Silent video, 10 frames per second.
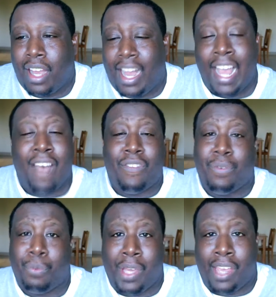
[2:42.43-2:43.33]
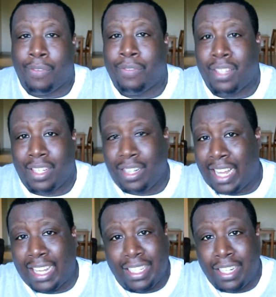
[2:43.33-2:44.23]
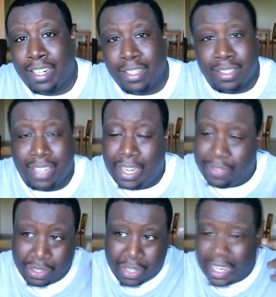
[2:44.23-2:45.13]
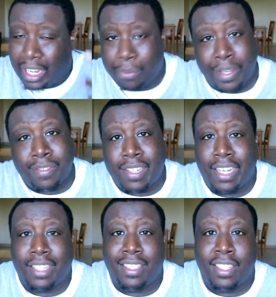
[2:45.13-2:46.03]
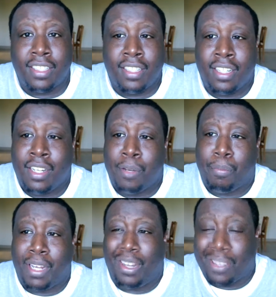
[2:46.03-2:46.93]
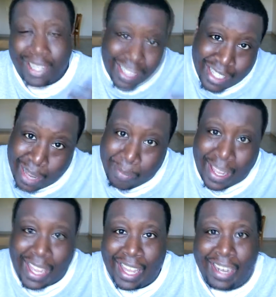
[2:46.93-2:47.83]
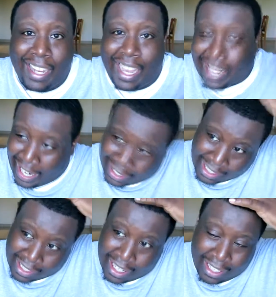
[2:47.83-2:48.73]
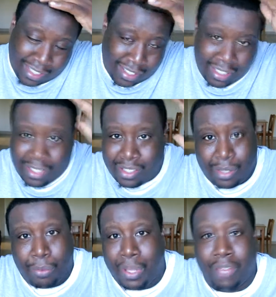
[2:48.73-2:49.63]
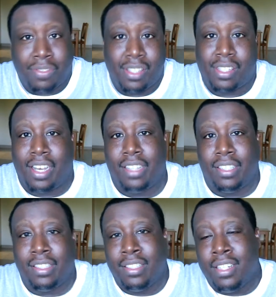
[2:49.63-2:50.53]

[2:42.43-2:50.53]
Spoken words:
I haven't waved in like a year. I haven't tried to get waves in like a year, but looking inside my head, I can actually kind of see some waves inside there.